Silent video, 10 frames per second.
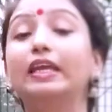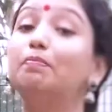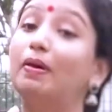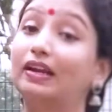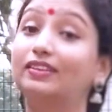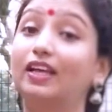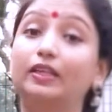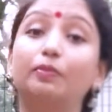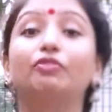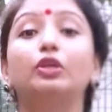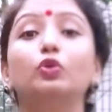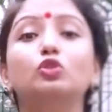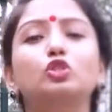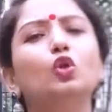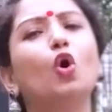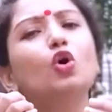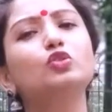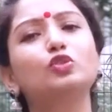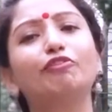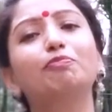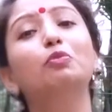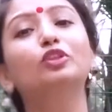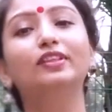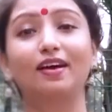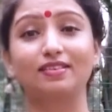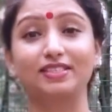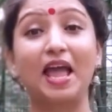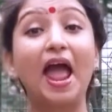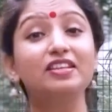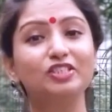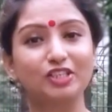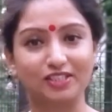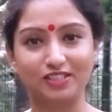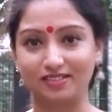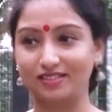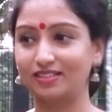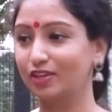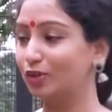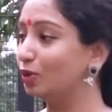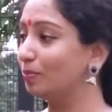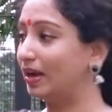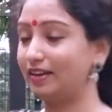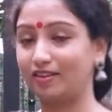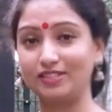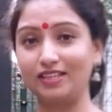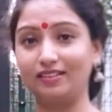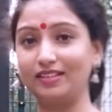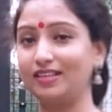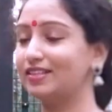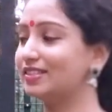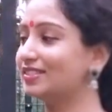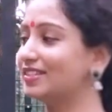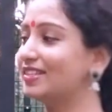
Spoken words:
In Bharatanatyam, we use lots of mudras, hand gestures. You might have seen this,